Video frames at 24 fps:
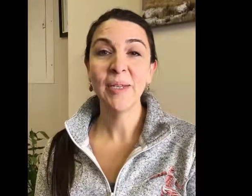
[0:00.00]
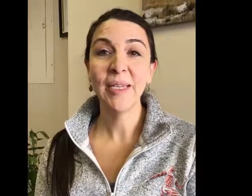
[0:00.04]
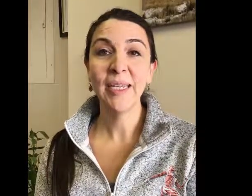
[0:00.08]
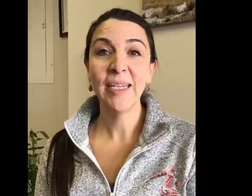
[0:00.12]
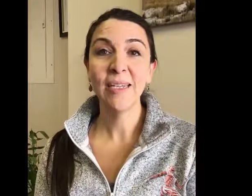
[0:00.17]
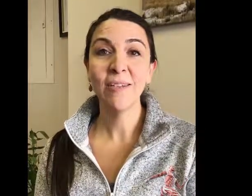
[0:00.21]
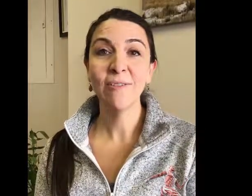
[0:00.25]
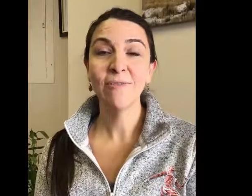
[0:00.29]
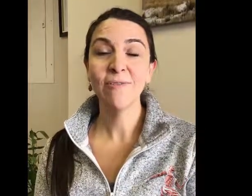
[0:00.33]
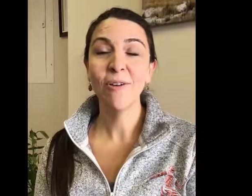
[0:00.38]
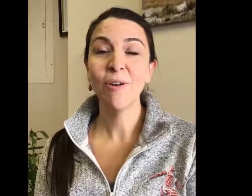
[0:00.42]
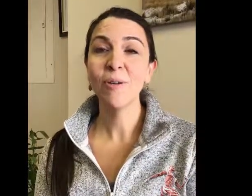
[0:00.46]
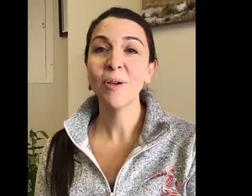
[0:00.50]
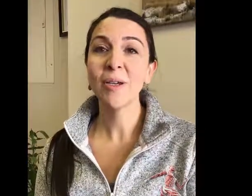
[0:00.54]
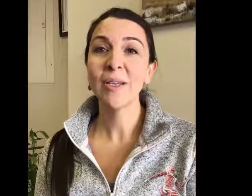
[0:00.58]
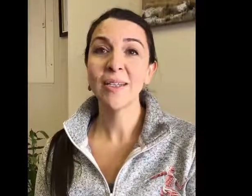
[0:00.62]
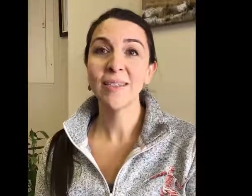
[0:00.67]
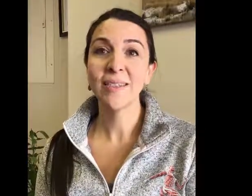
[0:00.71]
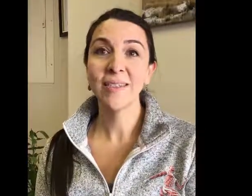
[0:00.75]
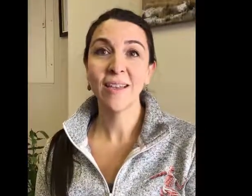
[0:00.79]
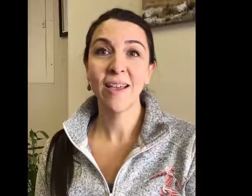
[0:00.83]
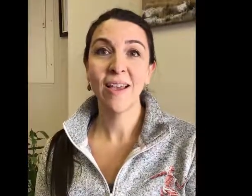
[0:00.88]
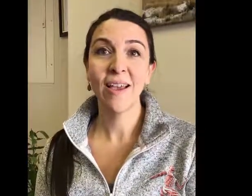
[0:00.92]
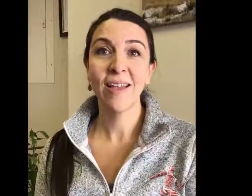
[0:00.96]
me
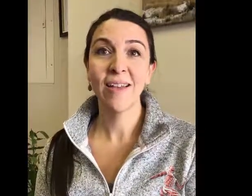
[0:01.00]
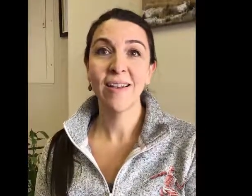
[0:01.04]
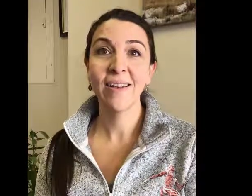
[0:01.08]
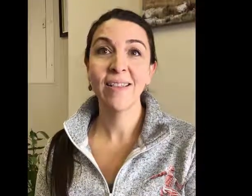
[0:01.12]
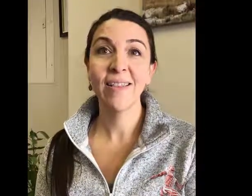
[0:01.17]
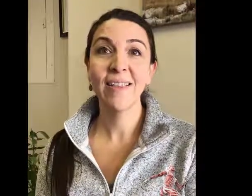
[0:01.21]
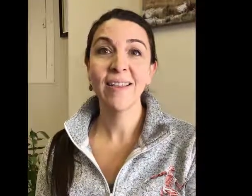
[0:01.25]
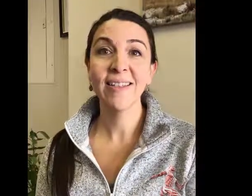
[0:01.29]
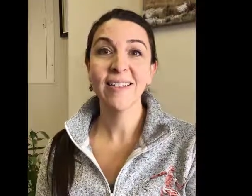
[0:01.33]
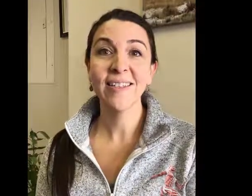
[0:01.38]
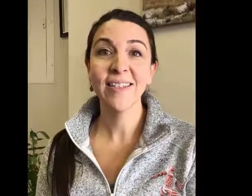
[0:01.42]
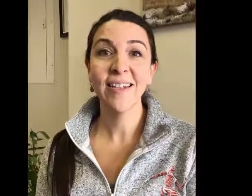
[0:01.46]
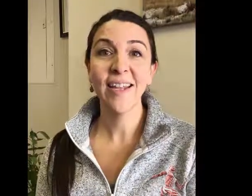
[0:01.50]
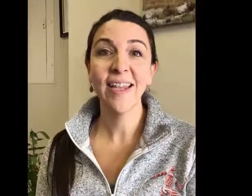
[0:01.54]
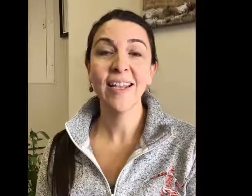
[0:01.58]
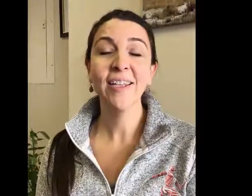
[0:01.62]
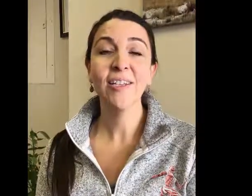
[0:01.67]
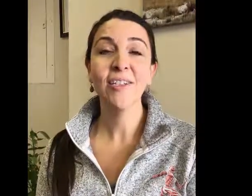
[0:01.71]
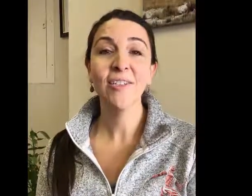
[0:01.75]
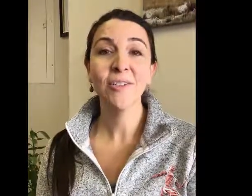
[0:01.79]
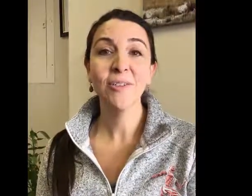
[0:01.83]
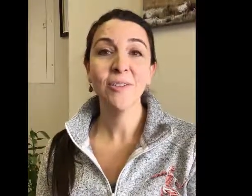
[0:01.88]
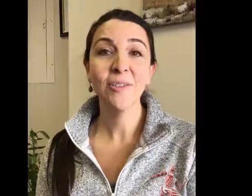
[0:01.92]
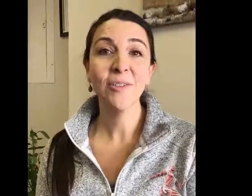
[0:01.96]
focus on things that I
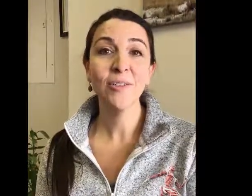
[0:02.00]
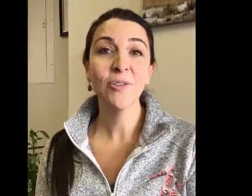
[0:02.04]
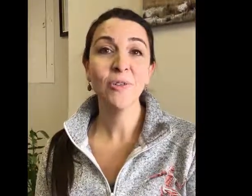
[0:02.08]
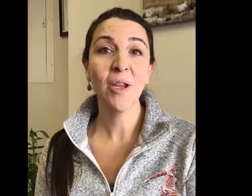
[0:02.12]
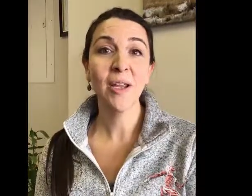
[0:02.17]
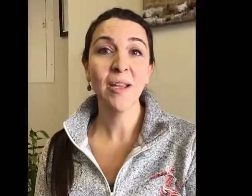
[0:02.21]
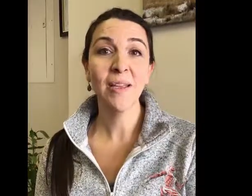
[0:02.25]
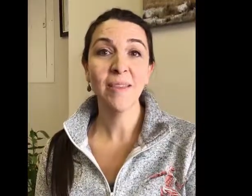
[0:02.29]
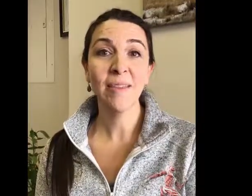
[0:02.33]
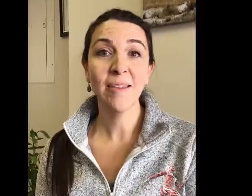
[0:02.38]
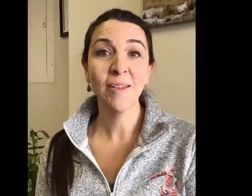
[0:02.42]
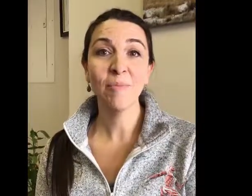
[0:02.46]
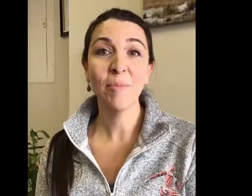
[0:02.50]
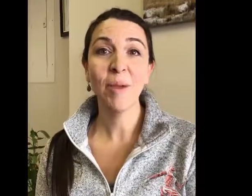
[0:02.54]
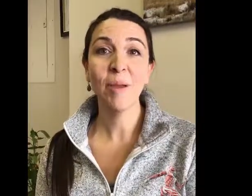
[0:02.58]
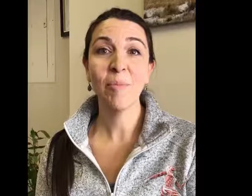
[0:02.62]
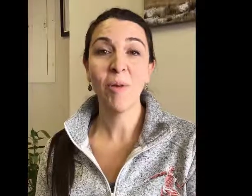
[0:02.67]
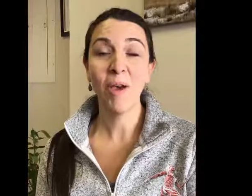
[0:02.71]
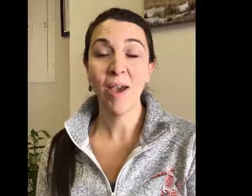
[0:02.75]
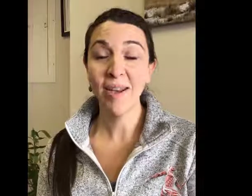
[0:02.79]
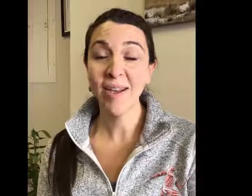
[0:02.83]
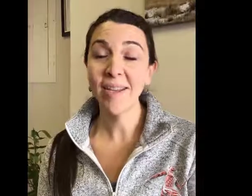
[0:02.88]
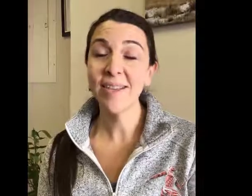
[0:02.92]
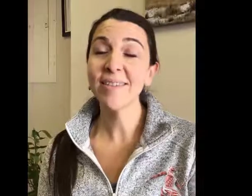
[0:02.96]
could do to strengthen my
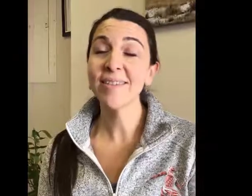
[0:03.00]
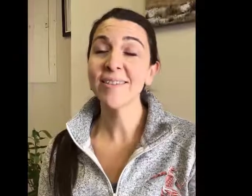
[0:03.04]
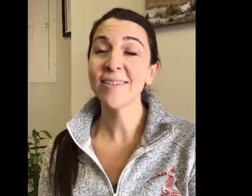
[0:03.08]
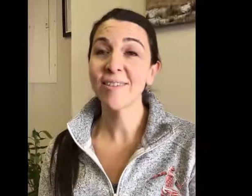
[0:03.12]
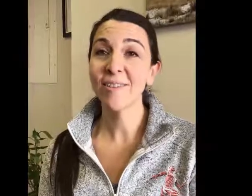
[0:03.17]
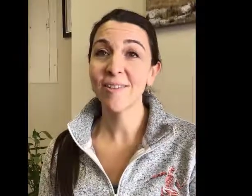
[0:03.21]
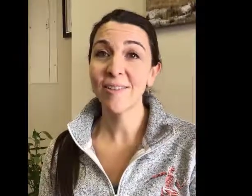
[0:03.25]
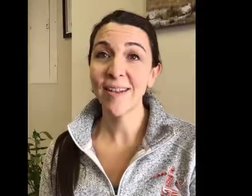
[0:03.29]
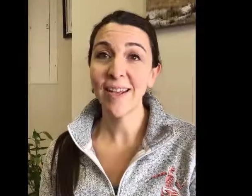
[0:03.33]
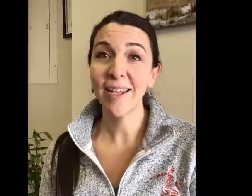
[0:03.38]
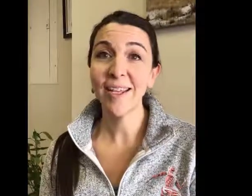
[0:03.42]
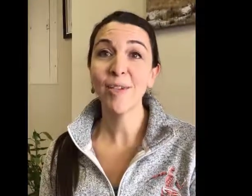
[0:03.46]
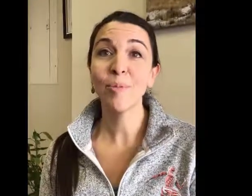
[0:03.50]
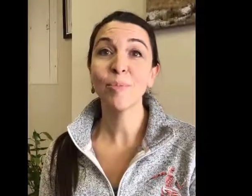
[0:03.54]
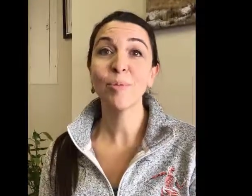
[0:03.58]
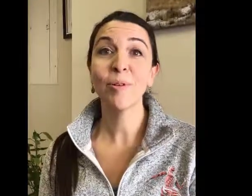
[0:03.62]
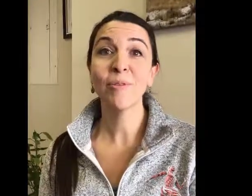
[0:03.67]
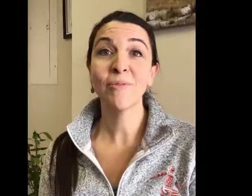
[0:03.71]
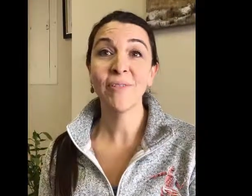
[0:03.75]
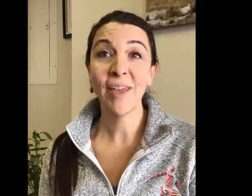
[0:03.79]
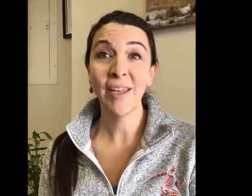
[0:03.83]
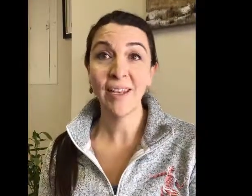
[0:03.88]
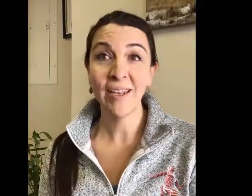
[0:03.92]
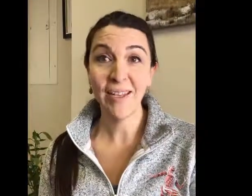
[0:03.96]
body so that I could
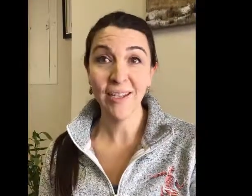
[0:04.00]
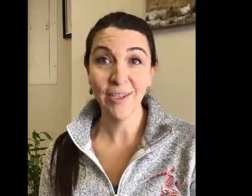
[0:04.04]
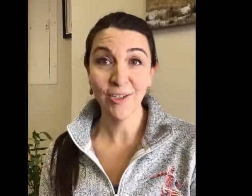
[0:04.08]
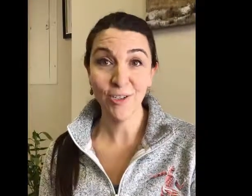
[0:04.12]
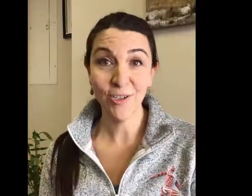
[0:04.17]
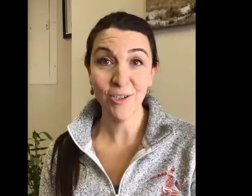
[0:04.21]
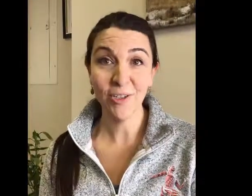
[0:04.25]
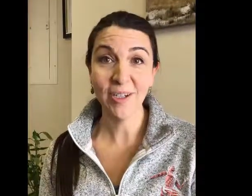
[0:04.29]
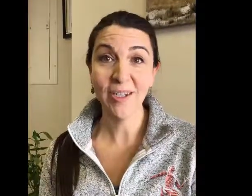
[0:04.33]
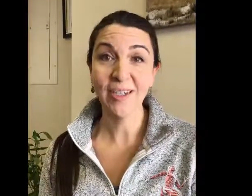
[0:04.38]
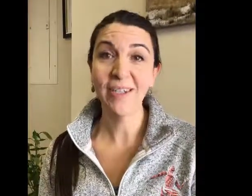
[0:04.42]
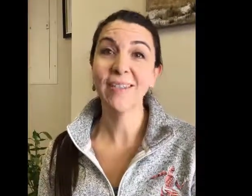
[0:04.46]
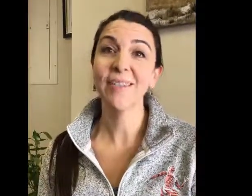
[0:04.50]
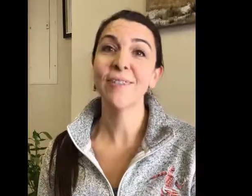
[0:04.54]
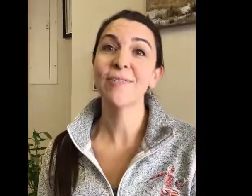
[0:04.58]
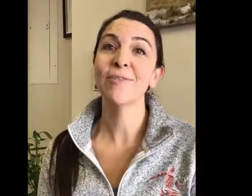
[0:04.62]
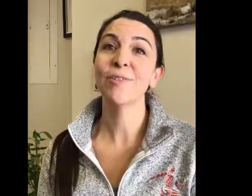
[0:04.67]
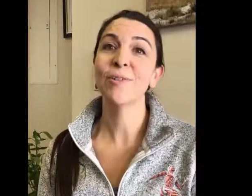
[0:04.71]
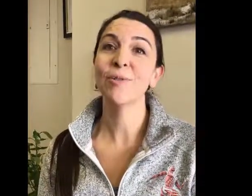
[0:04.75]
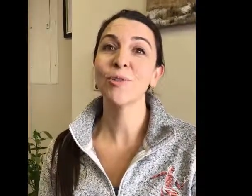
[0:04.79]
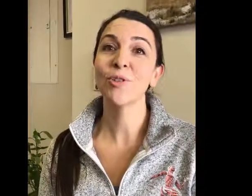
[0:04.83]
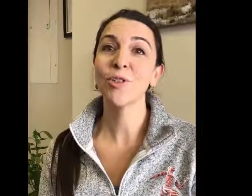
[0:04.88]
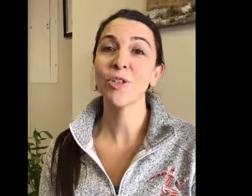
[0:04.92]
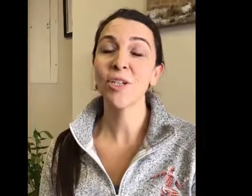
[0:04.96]
prevent injury mm-hmm. in the
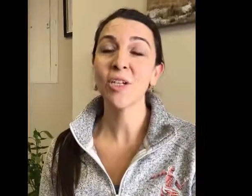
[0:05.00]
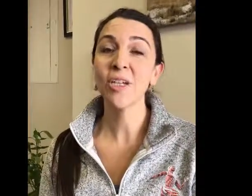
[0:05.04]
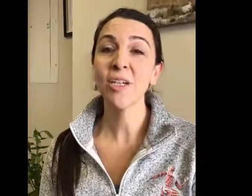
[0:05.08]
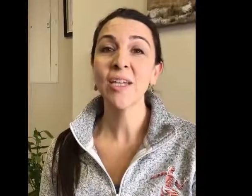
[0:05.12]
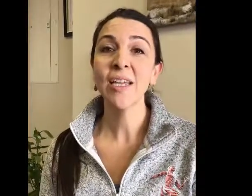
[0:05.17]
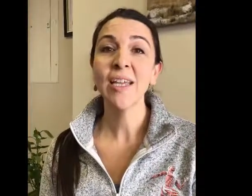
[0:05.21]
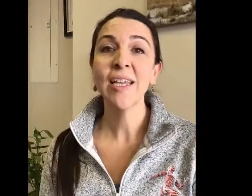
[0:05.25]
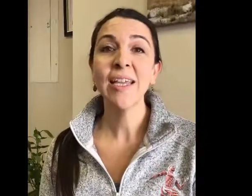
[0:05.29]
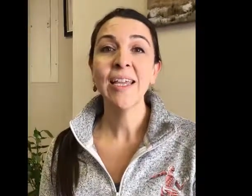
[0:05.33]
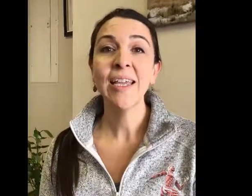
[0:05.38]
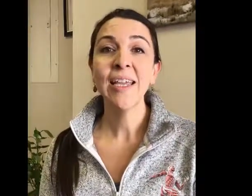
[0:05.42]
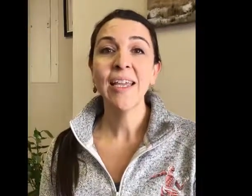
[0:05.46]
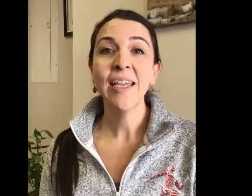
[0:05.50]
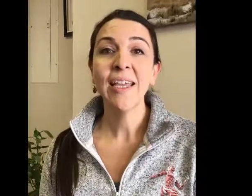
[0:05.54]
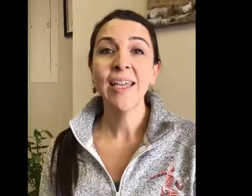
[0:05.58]
mm-hmm. future. Mm-hmm.